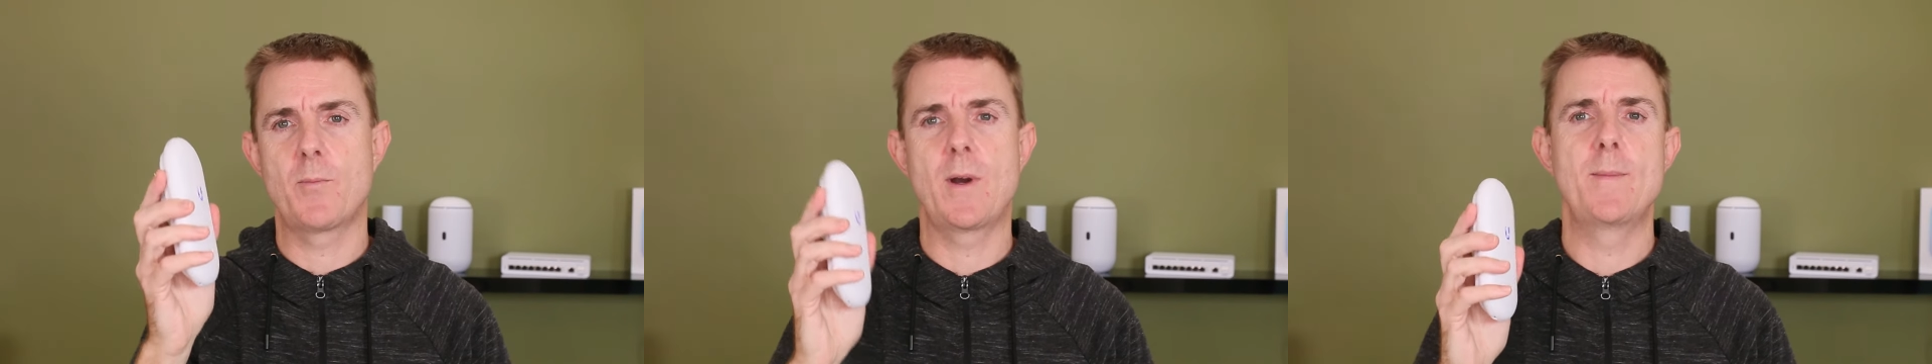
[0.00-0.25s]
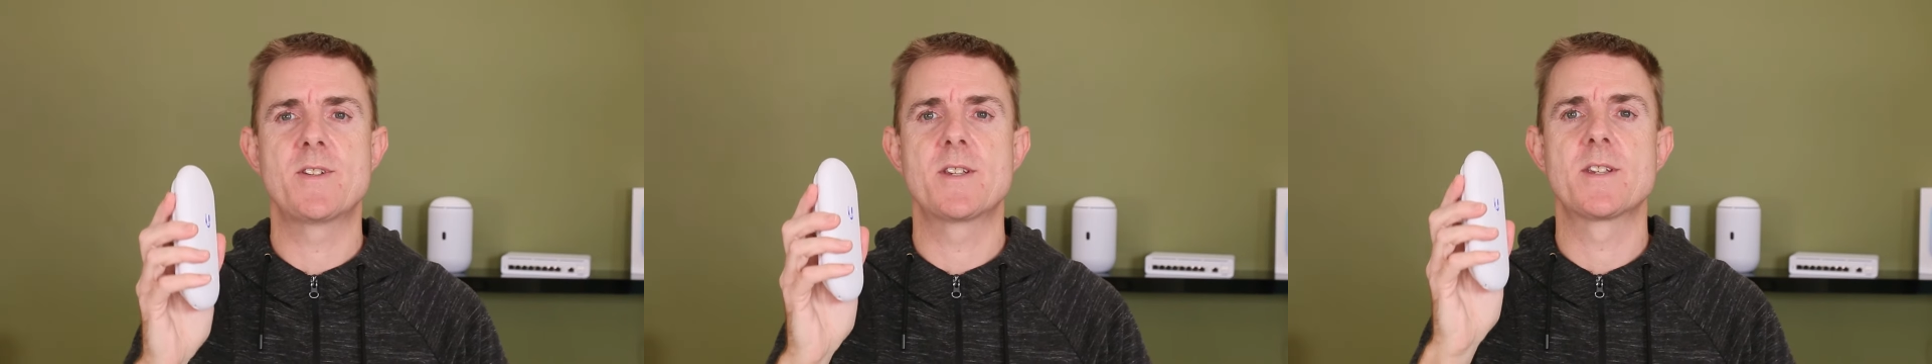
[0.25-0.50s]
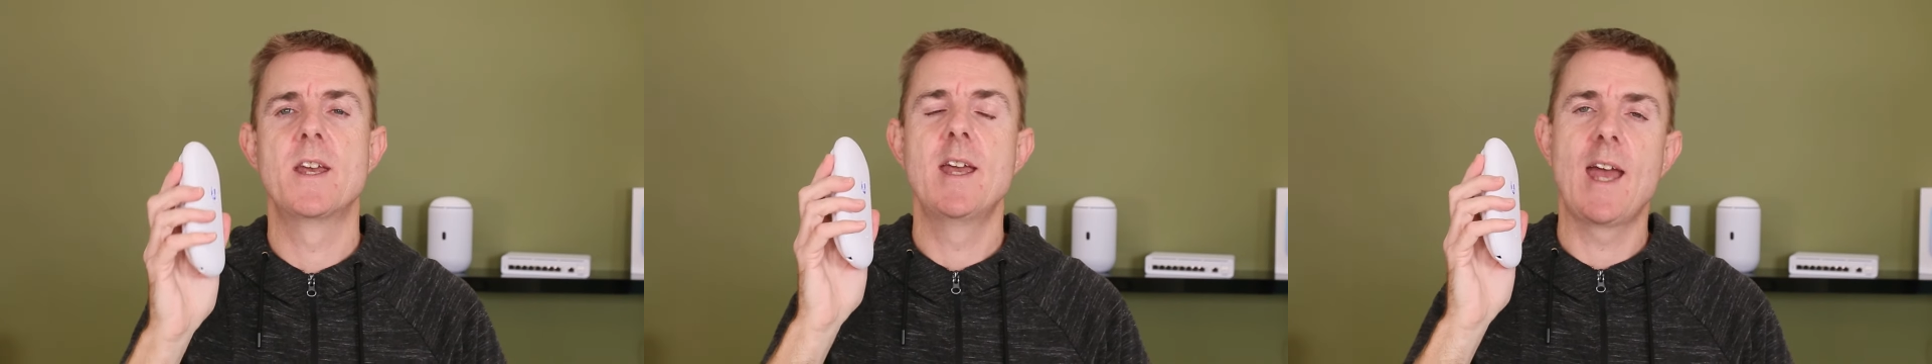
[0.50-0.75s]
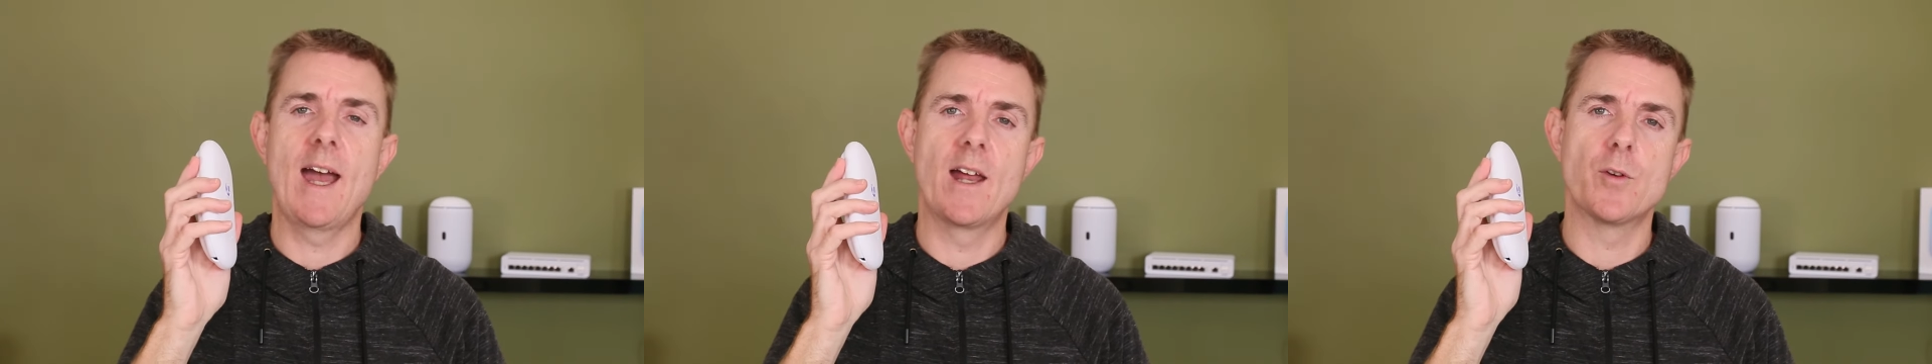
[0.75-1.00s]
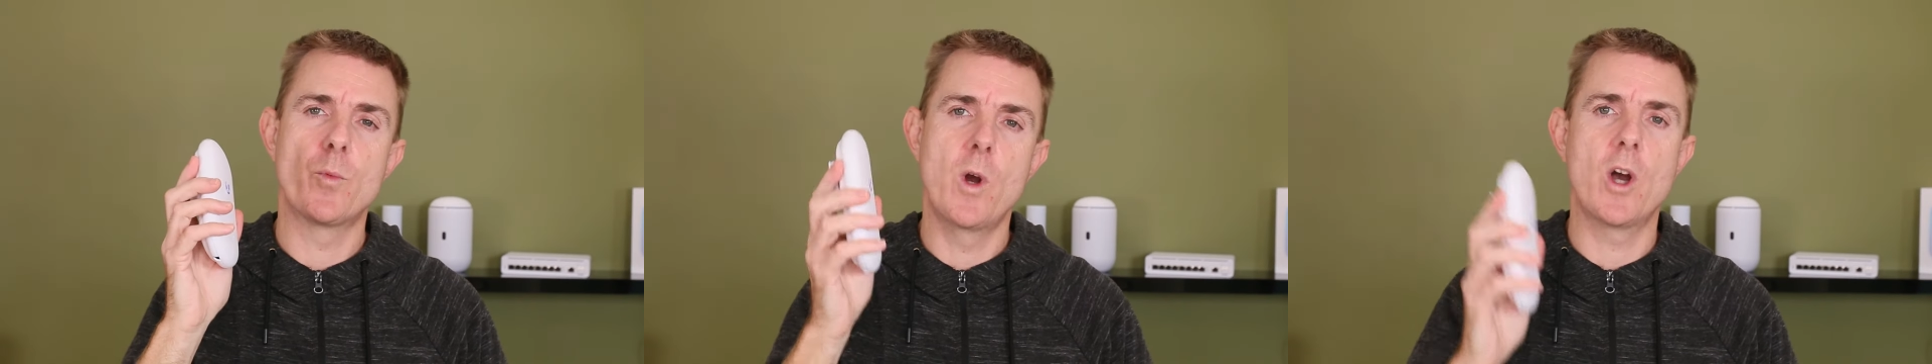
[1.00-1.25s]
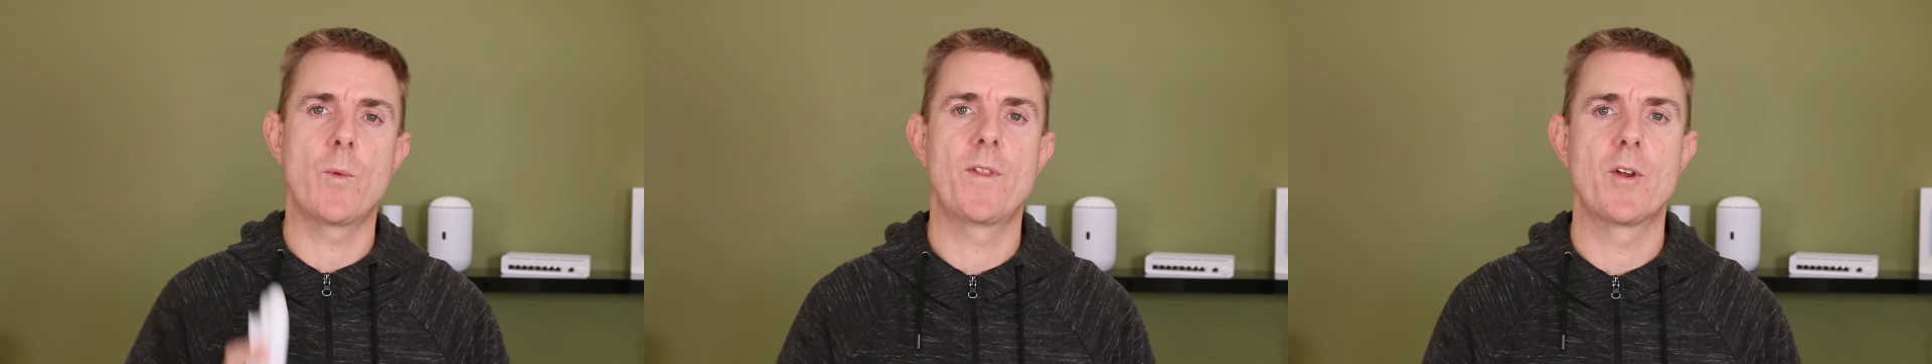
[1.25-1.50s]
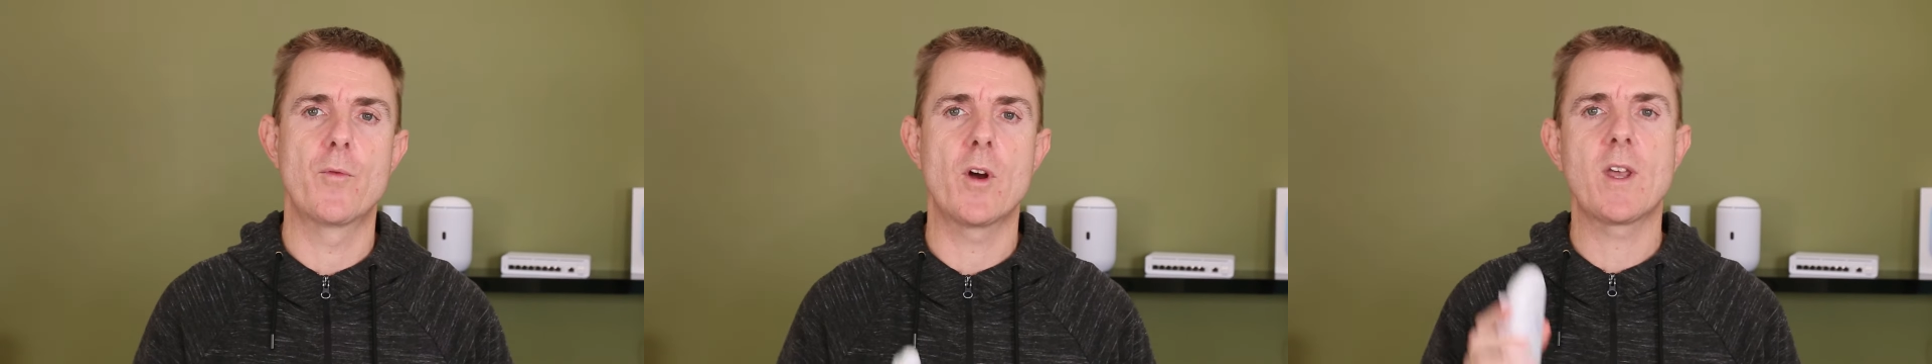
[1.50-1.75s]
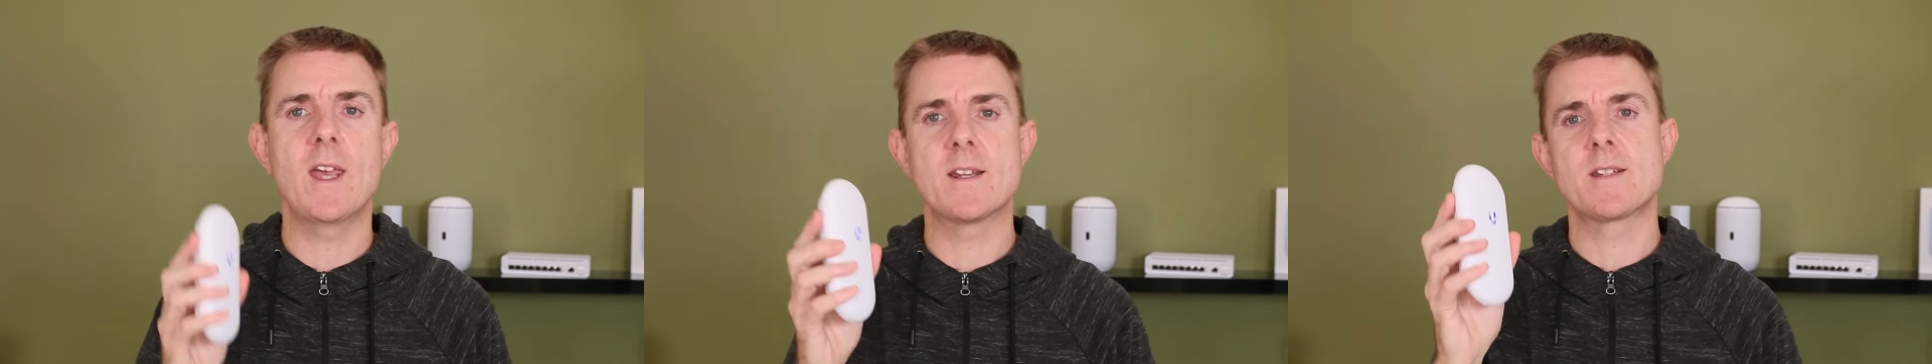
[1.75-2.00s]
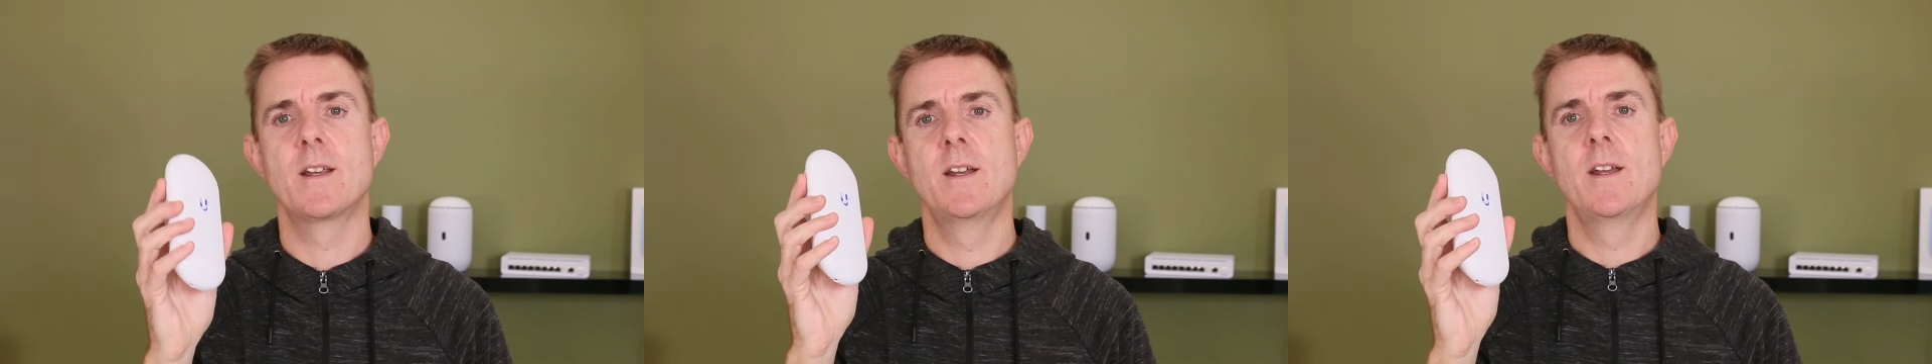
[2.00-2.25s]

premises and work with a Rocket